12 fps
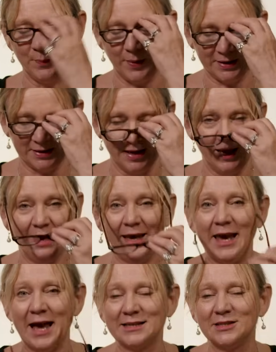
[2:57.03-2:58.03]
But
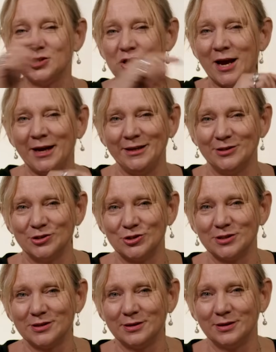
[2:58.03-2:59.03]
he hasn't
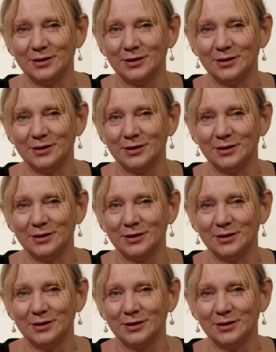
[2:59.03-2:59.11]
changed.